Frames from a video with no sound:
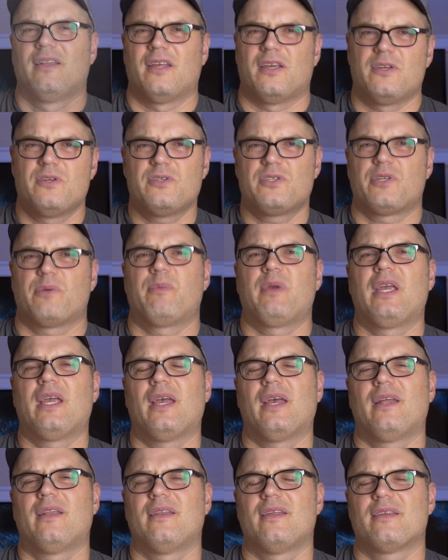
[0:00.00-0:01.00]
that used to
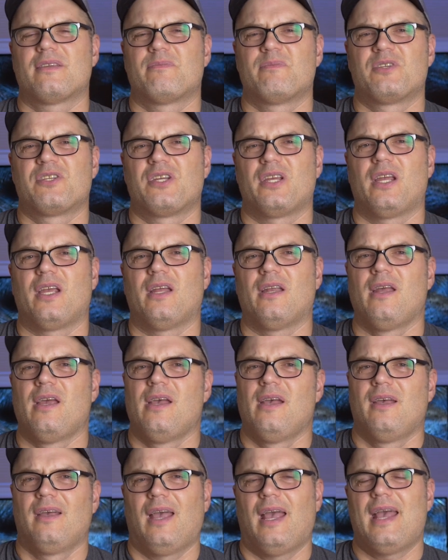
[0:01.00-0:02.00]
be in this machine,
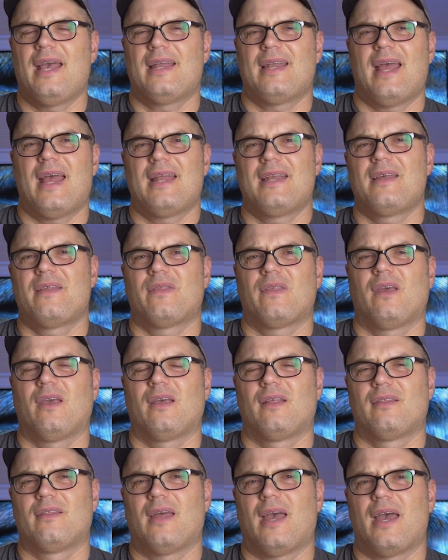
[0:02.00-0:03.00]
and
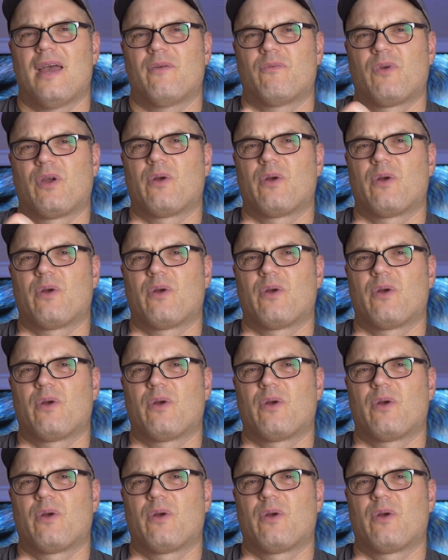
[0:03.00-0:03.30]
anything that